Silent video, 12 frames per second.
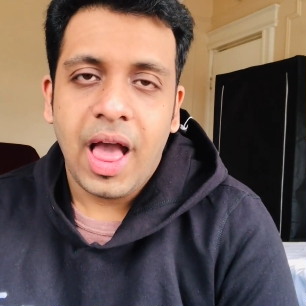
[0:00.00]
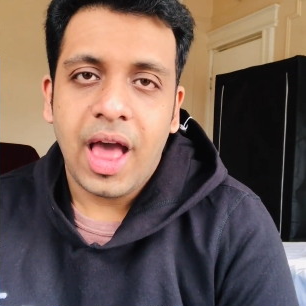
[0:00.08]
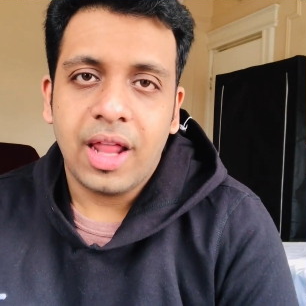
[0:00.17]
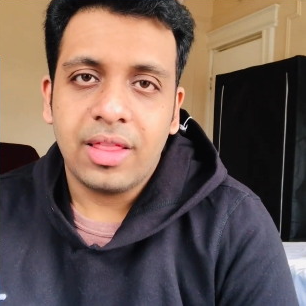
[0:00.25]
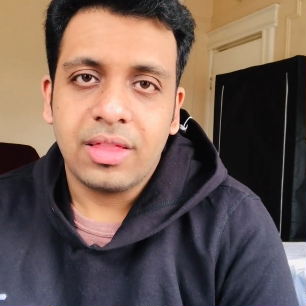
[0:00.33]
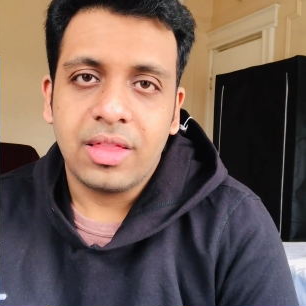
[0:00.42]

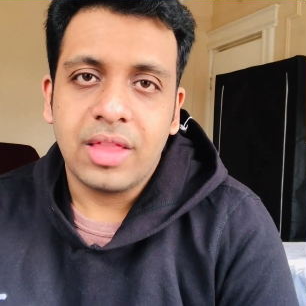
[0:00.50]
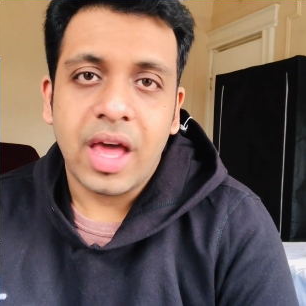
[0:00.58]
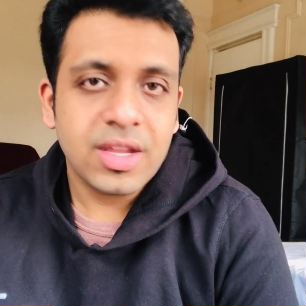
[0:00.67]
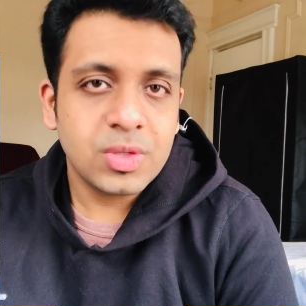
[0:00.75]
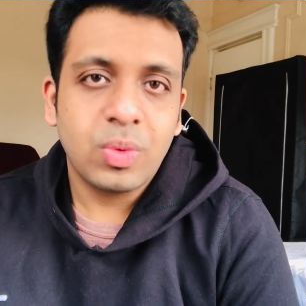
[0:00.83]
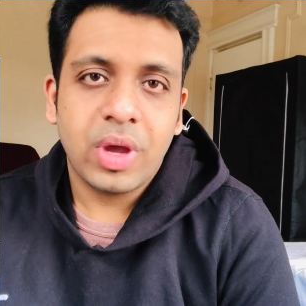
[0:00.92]
And
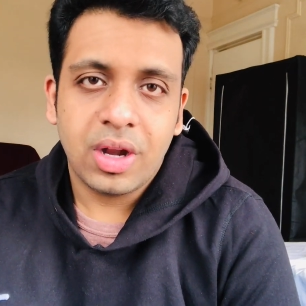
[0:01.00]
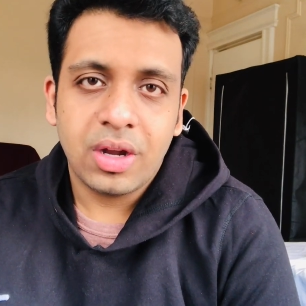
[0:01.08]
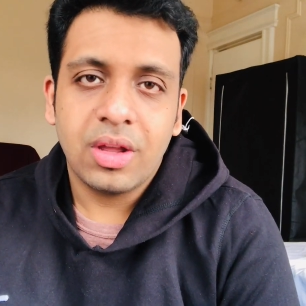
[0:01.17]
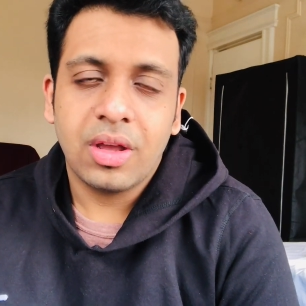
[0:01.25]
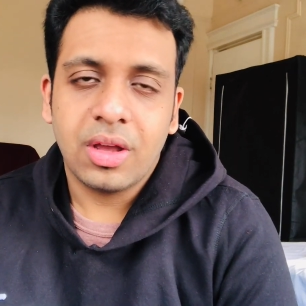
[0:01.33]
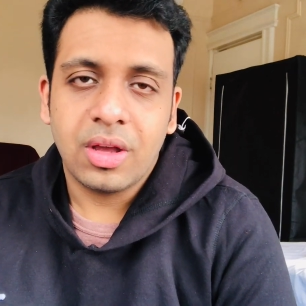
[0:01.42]
that is
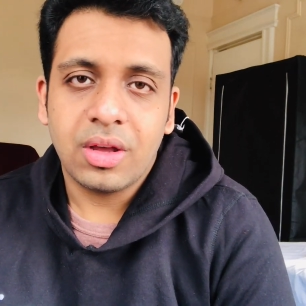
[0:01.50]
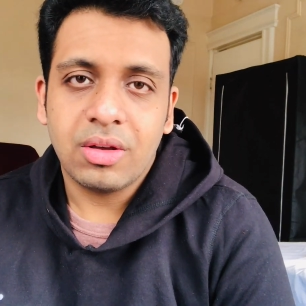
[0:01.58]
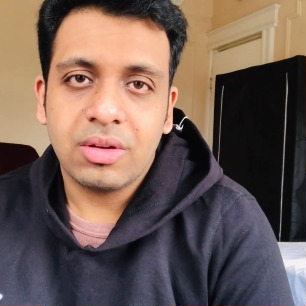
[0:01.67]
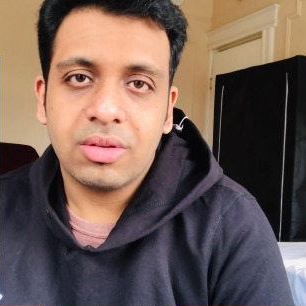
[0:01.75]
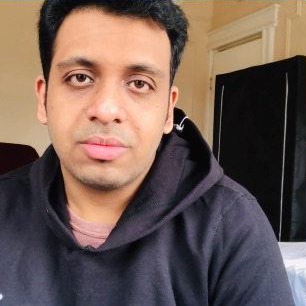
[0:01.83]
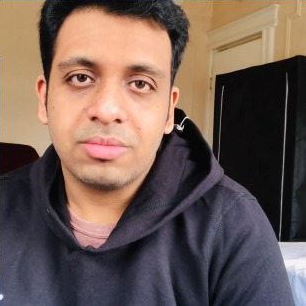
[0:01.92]
when,
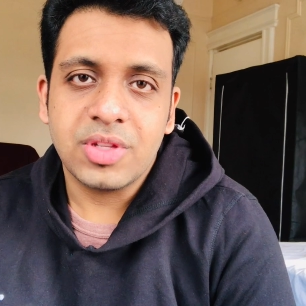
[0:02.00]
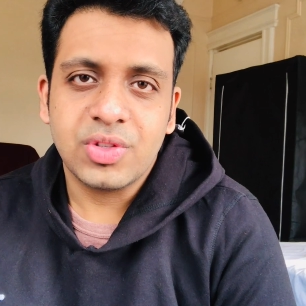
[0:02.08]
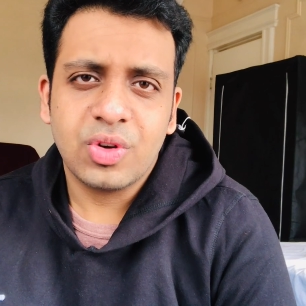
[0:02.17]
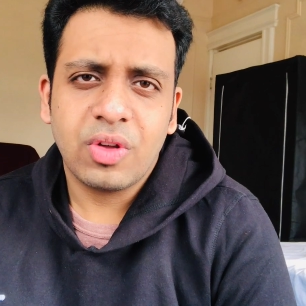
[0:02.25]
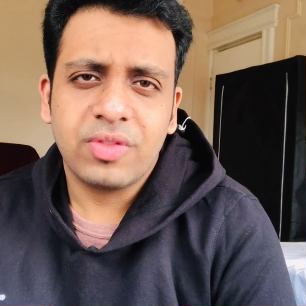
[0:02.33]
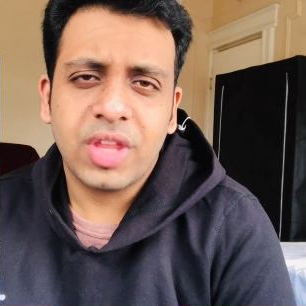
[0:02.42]

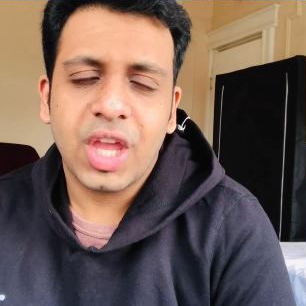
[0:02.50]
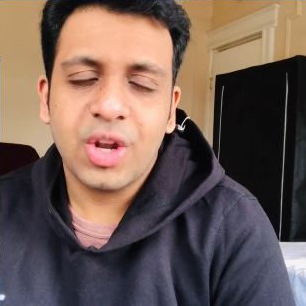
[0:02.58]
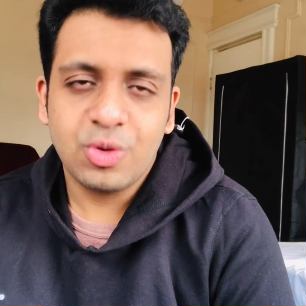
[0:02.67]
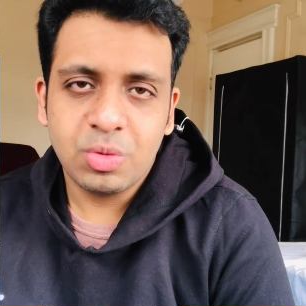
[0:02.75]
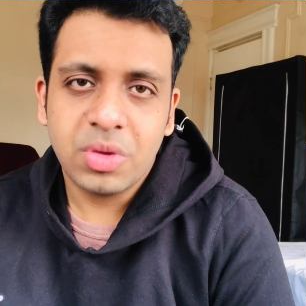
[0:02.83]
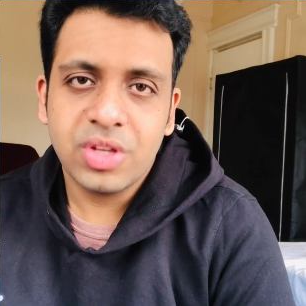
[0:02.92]
instead of thinking
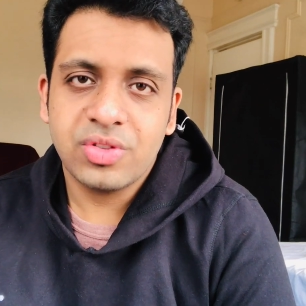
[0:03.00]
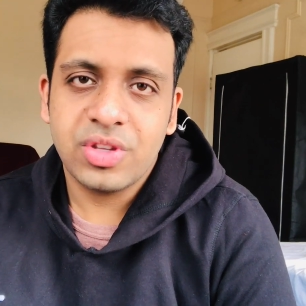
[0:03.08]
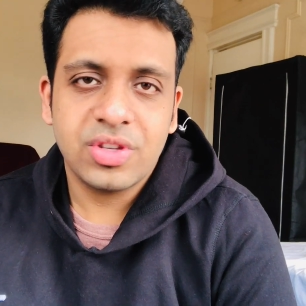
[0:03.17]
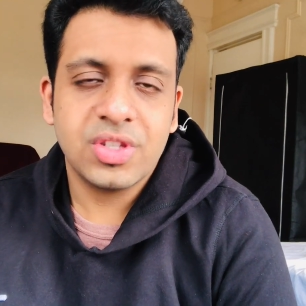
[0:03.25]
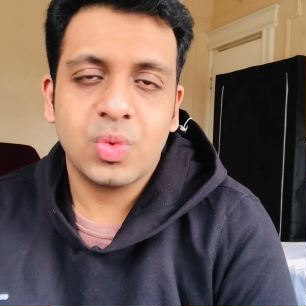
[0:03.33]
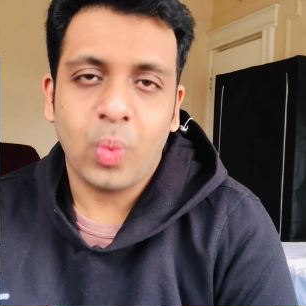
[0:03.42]
too much,
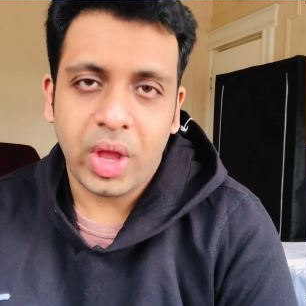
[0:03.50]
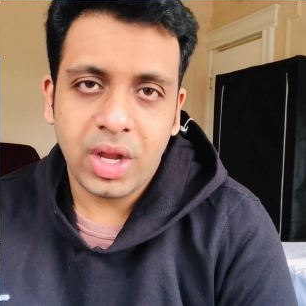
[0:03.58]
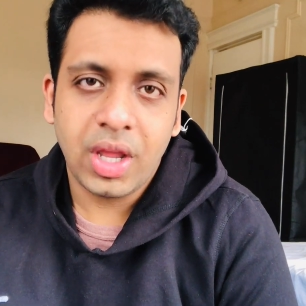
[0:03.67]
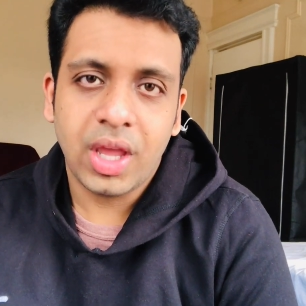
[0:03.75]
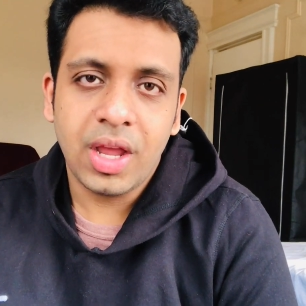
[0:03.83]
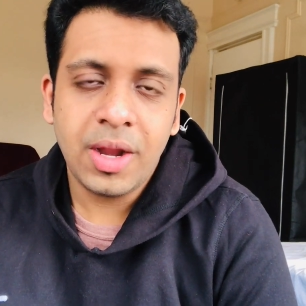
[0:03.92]
they just
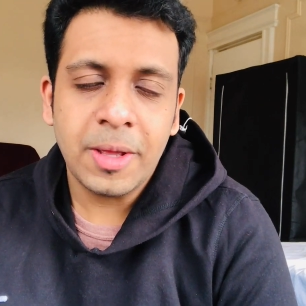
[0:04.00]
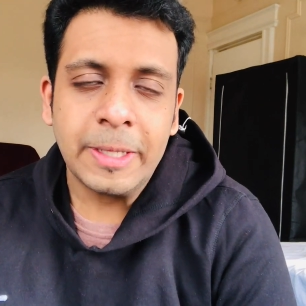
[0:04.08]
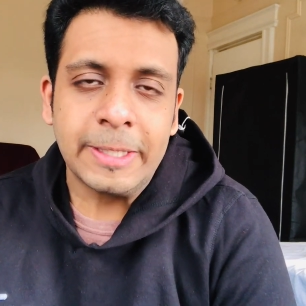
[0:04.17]
went ahead